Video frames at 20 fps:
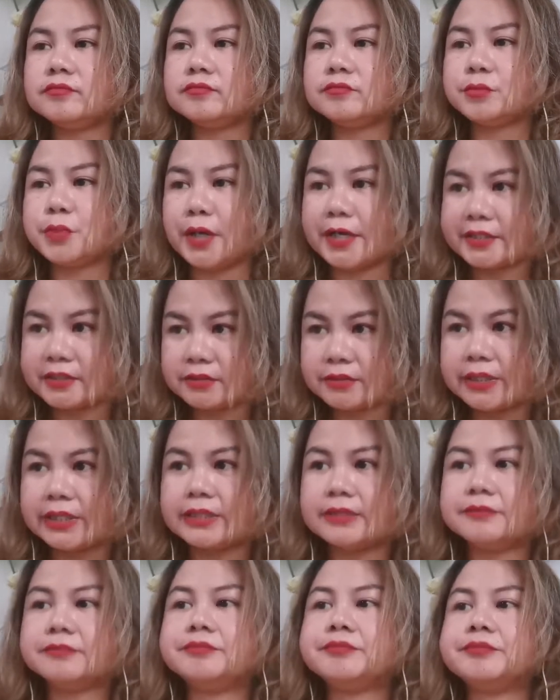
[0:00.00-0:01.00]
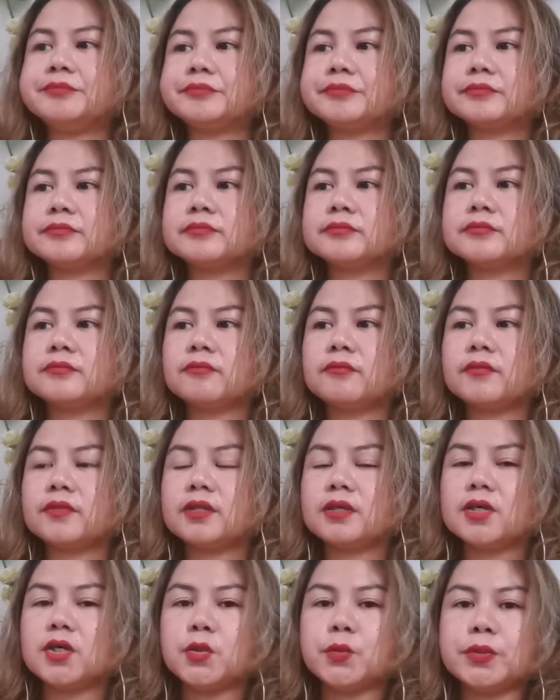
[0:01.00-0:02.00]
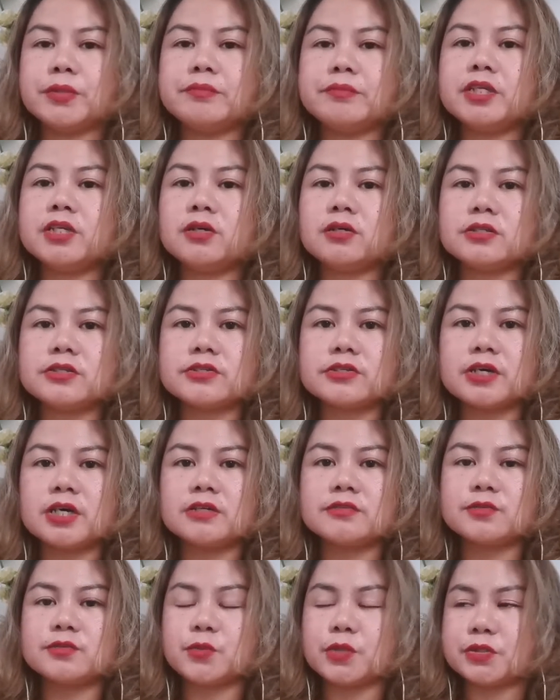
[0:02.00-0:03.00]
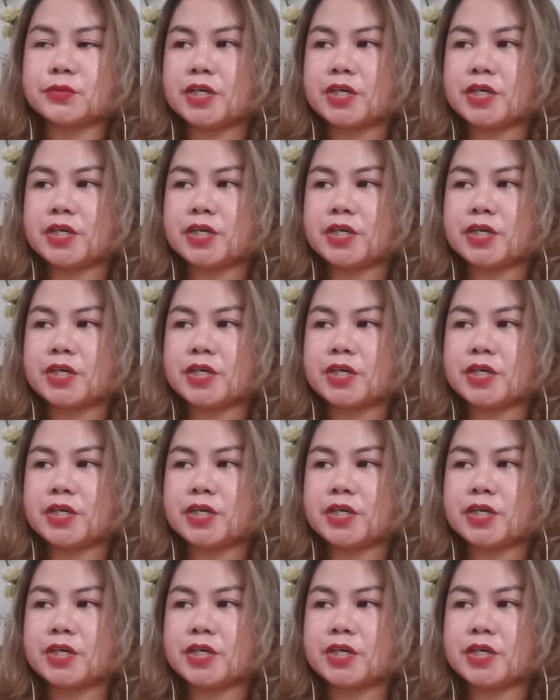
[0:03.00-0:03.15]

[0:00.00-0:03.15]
bright red. Women also has what we